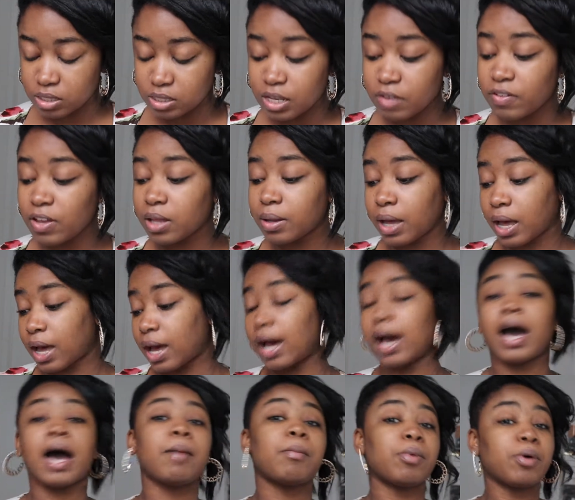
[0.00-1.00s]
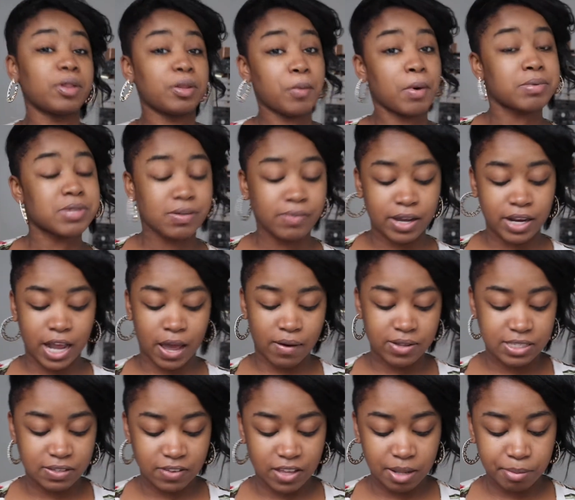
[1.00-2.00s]
available, I'm on the website right now.
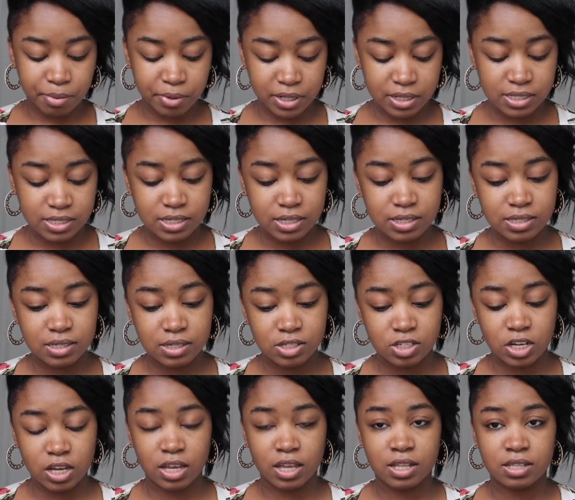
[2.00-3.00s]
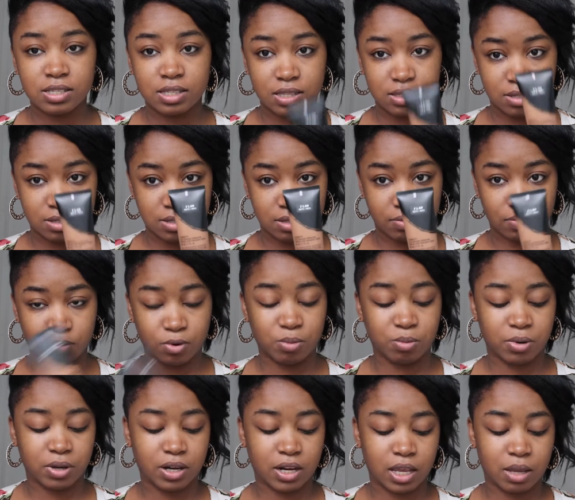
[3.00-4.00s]
It's available in 60 shades. This is the
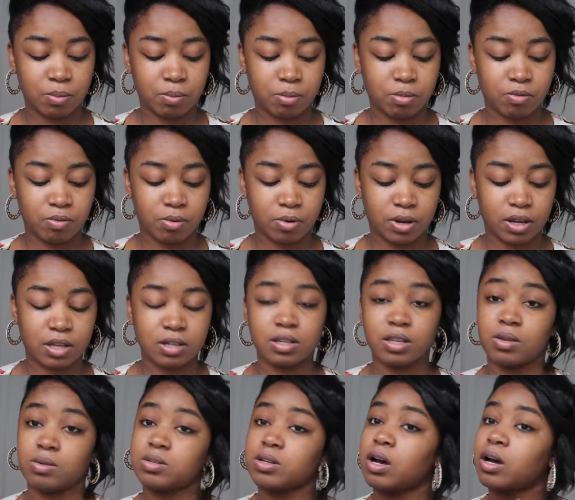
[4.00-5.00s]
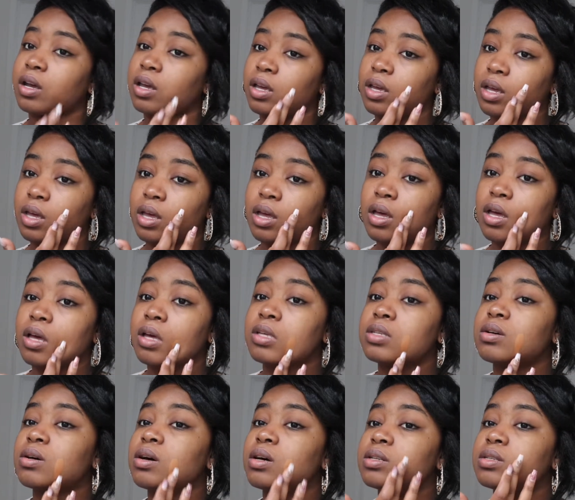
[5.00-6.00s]
4.8 before I continue talking.
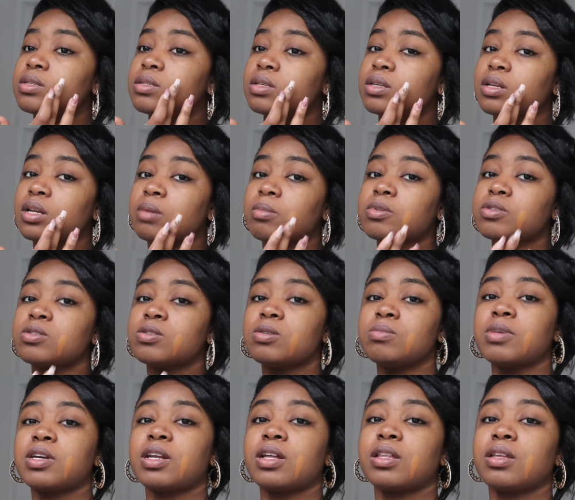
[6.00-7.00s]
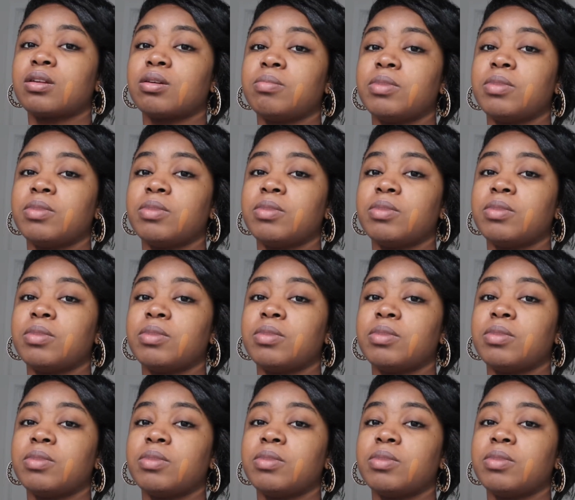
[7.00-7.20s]
So and I'm gonna zoom in a little